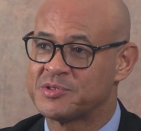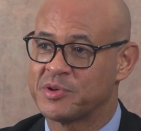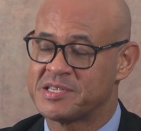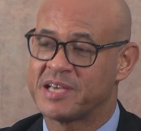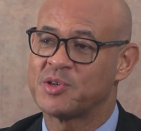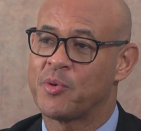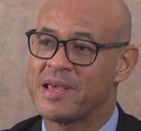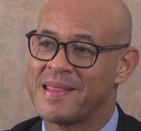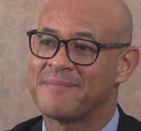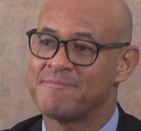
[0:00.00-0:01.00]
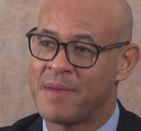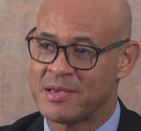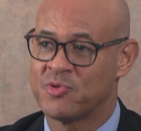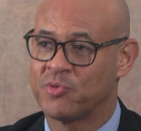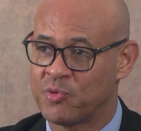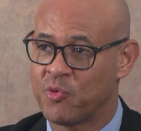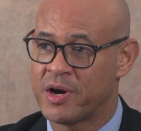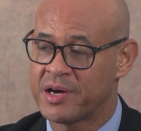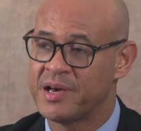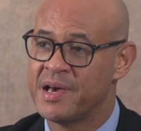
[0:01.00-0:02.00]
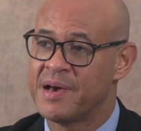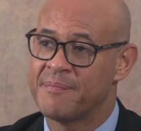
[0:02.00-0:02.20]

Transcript: So it takes away that manual work.